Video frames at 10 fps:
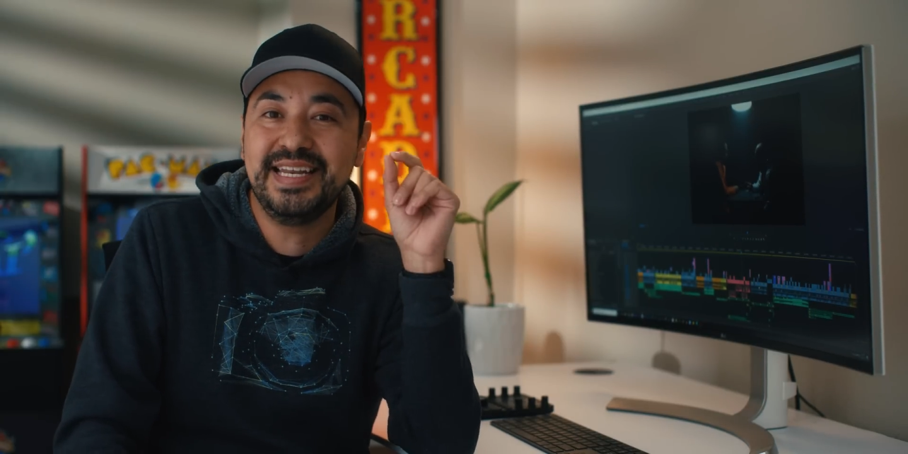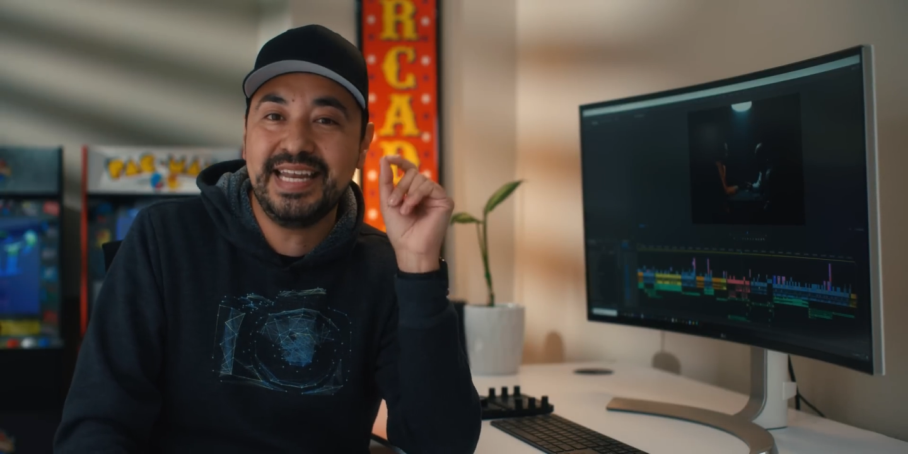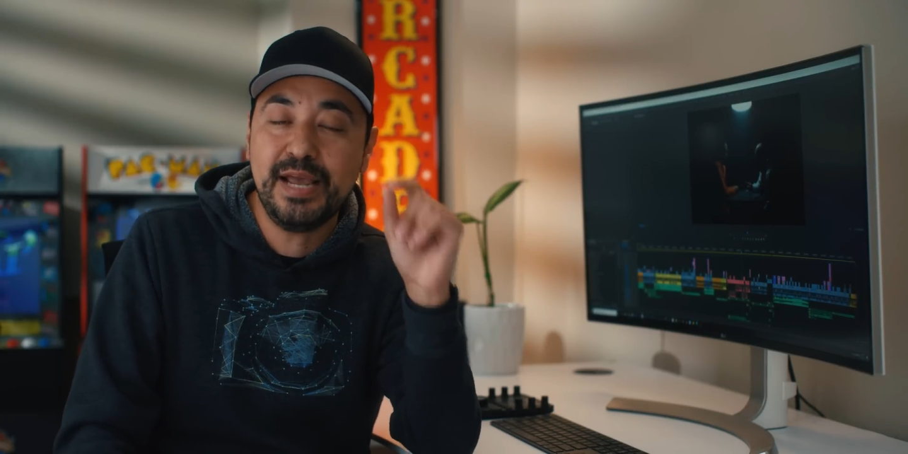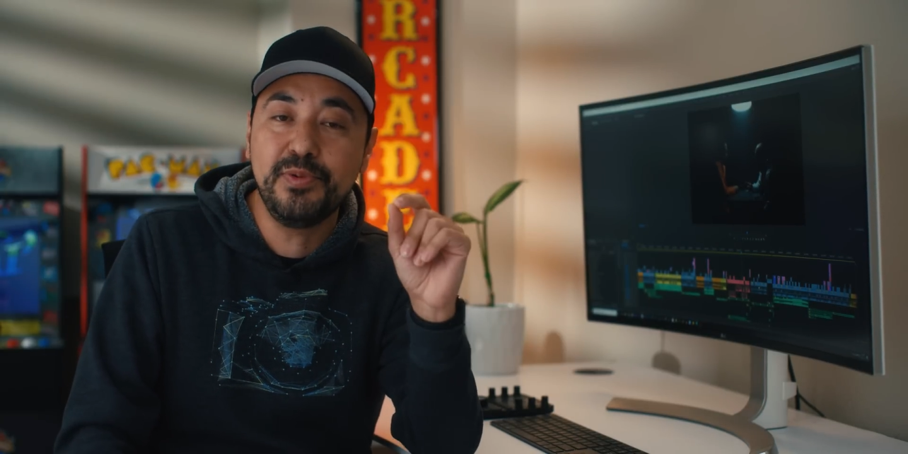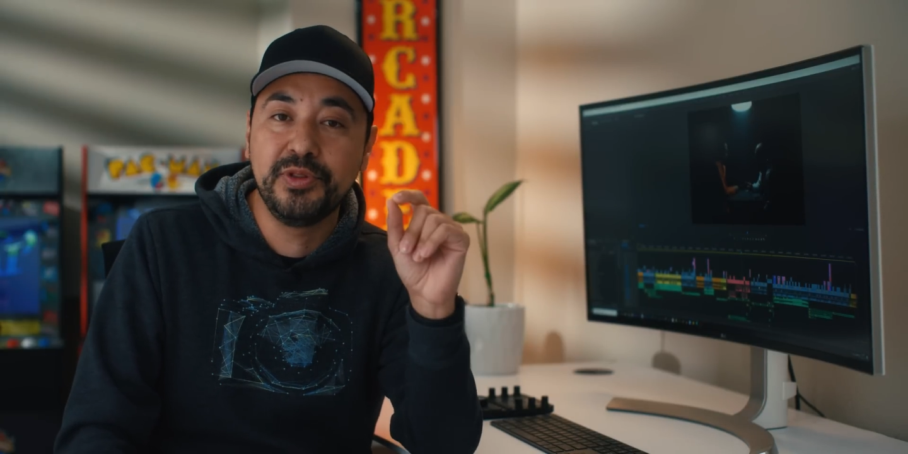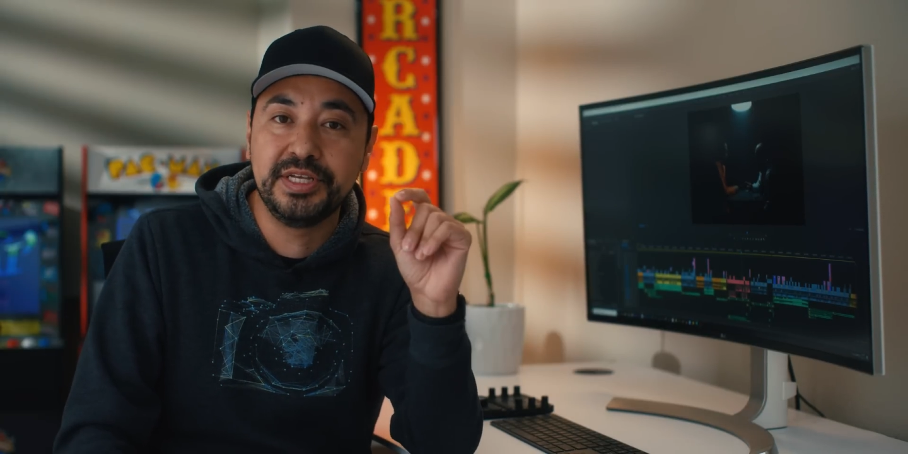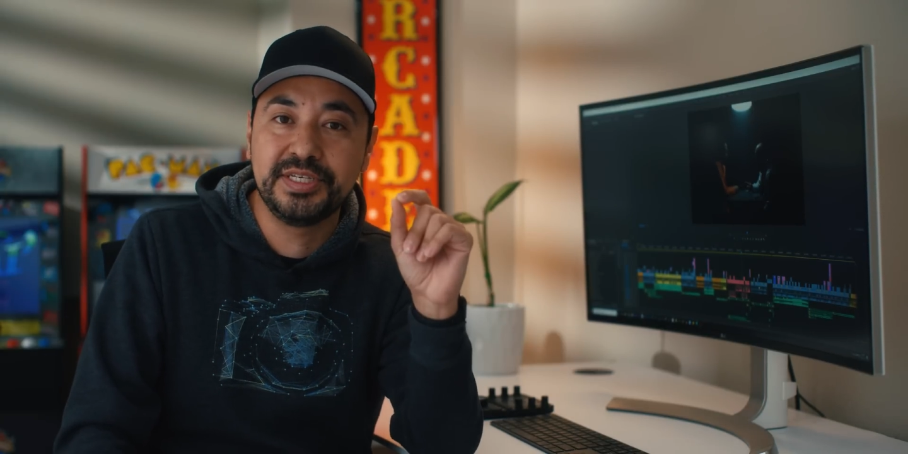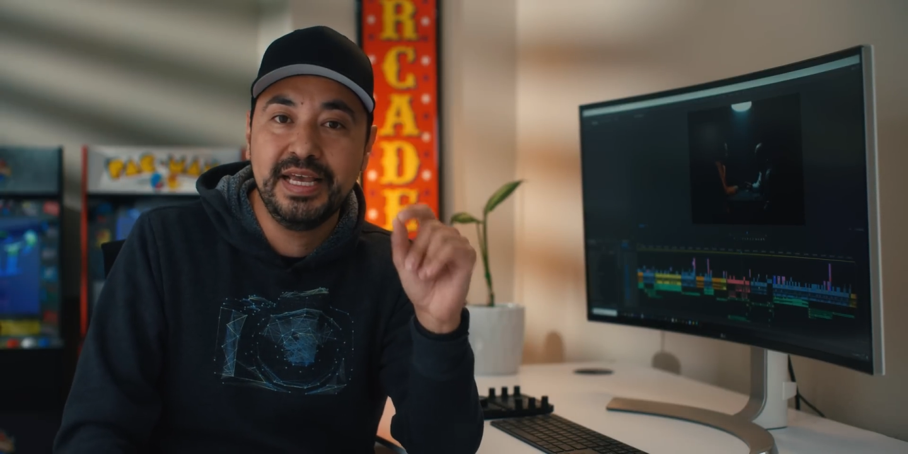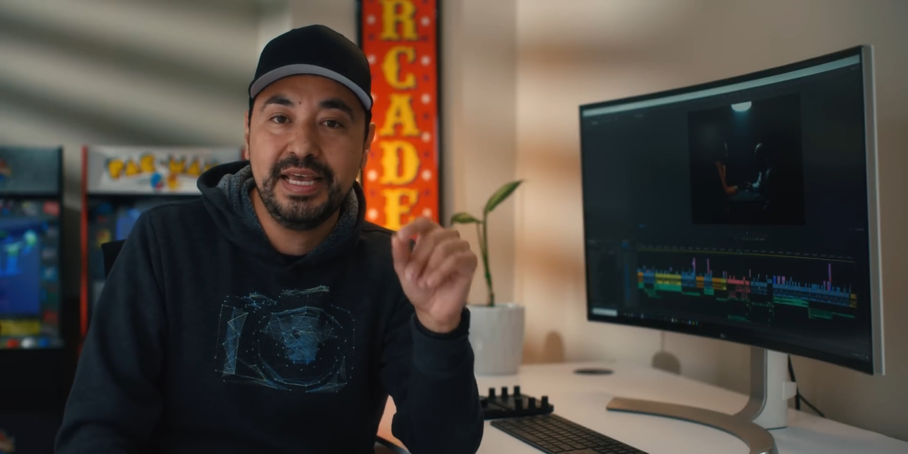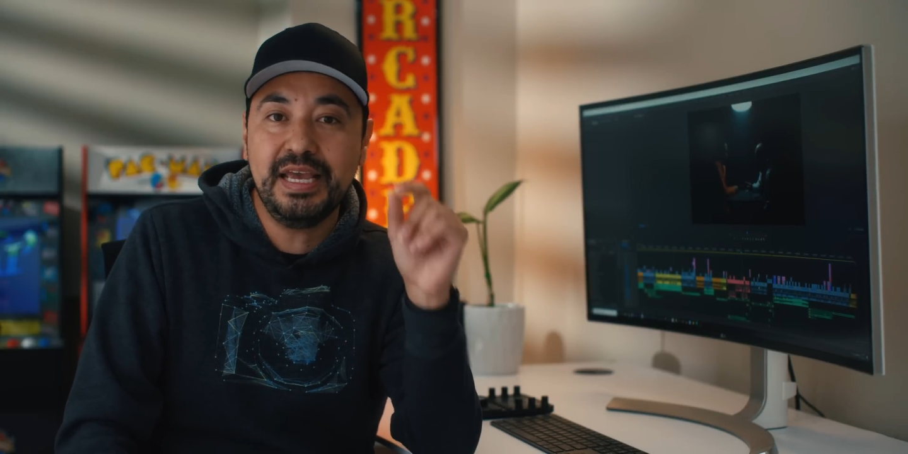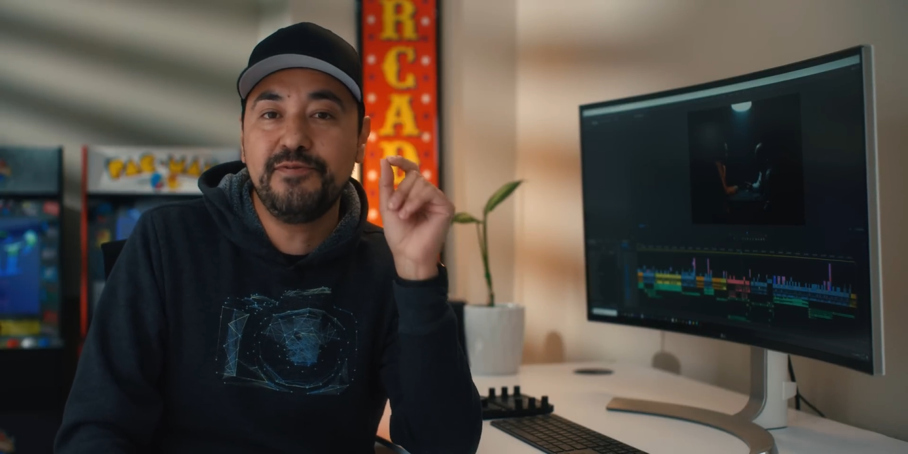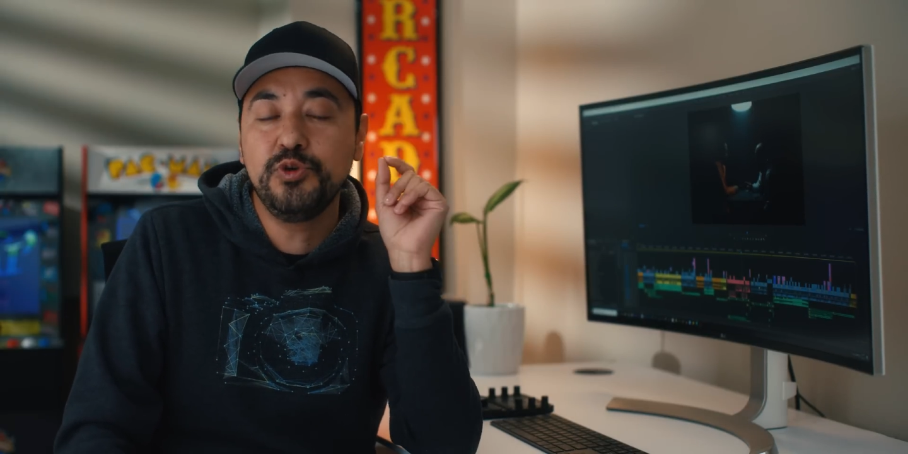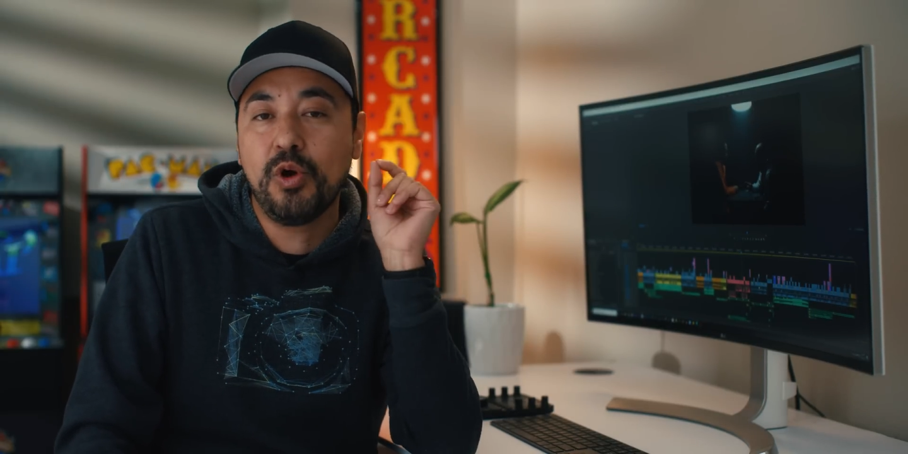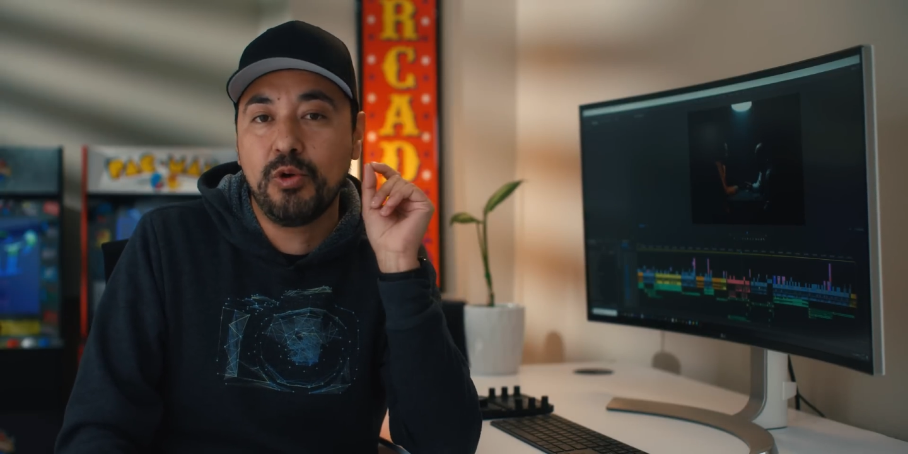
enable this if you